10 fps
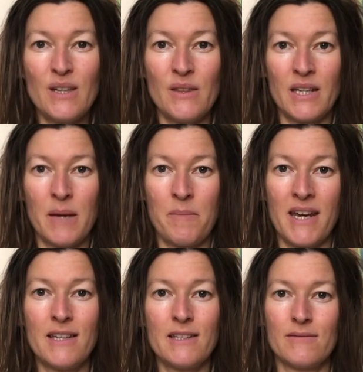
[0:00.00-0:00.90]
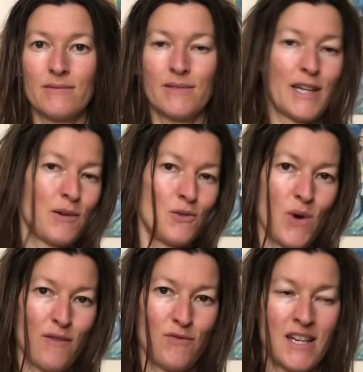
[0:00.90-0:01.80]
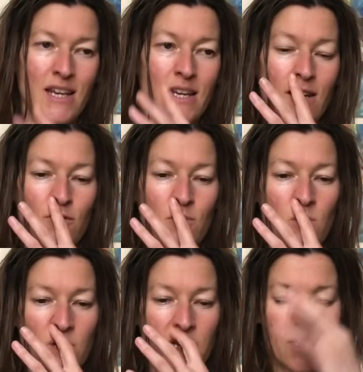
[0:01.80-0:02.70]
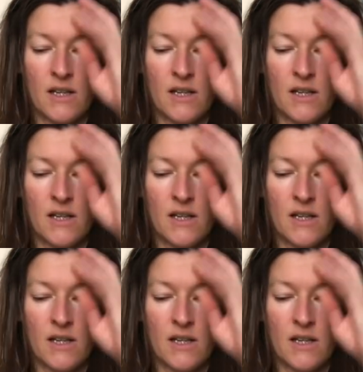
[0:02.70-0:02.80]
that I made, that I do every day, every morning.